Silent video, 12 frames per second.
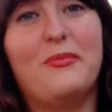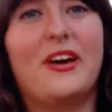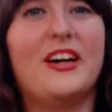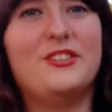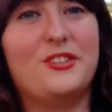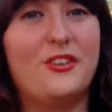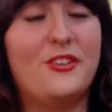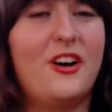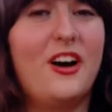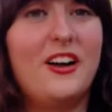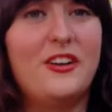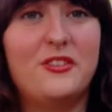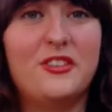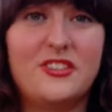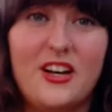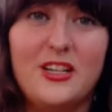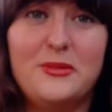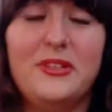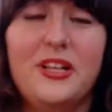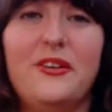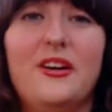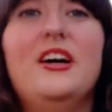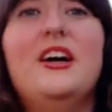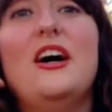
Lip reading: because you don't know how to do the toss below it.